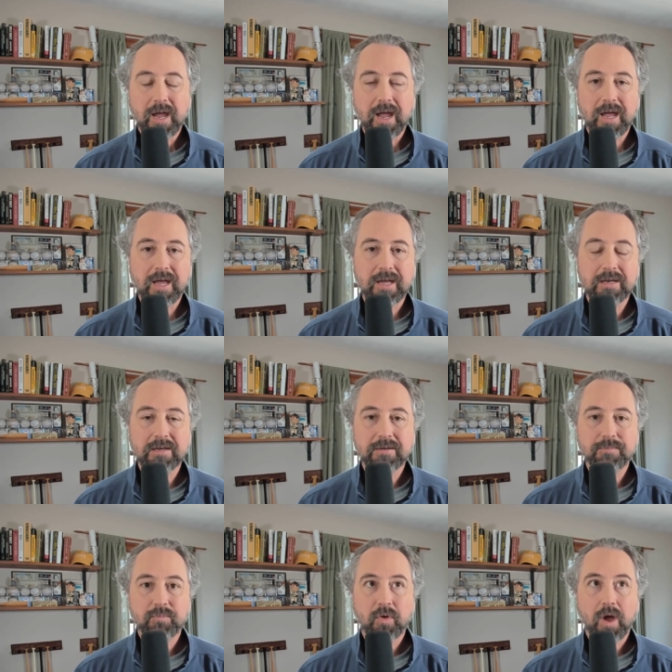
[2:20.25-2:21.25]
and
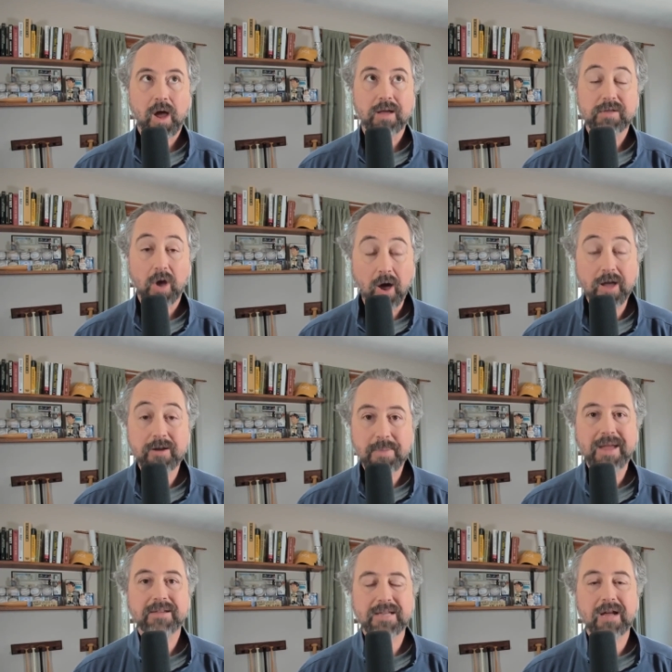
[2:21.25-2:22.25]
a ton of
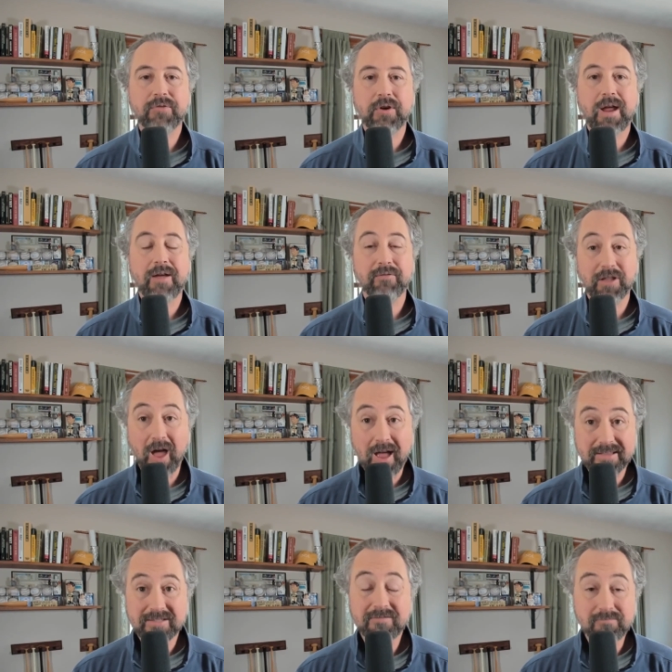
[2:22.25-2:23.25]
banks out there have
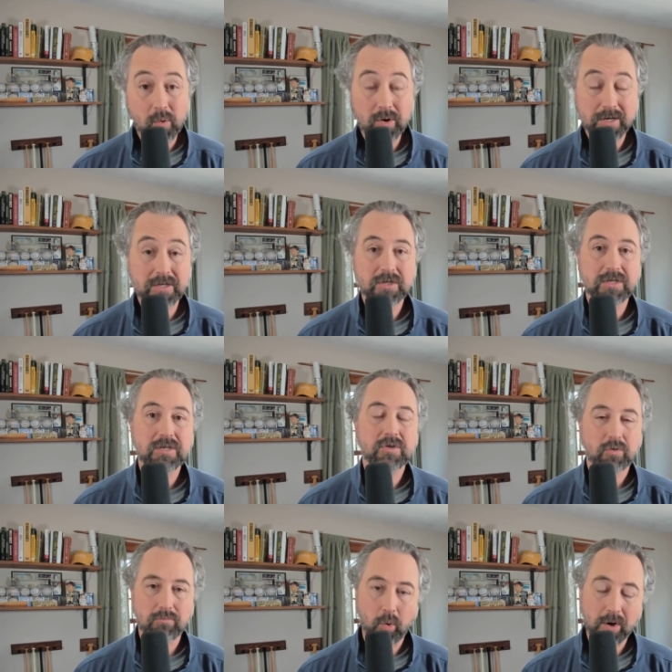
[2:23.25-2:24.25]
lots of mortgages
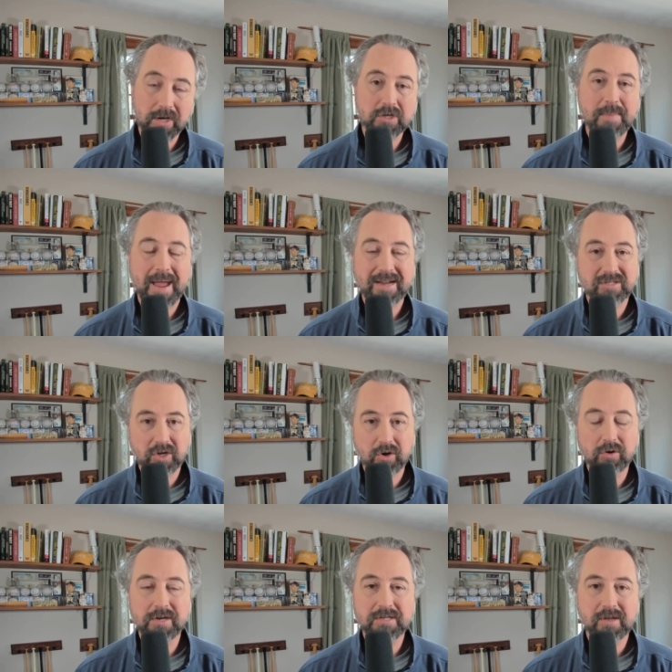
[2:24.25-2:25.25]
or mortgage backed
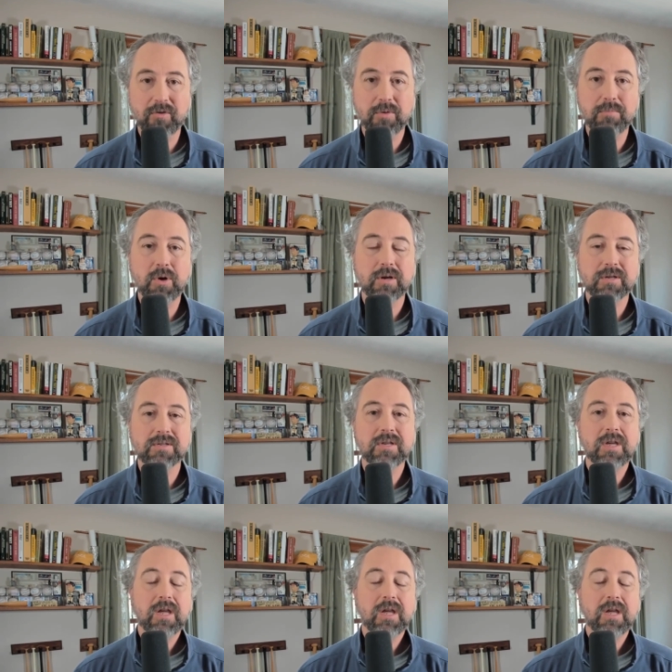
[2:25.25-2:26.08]
securities on their books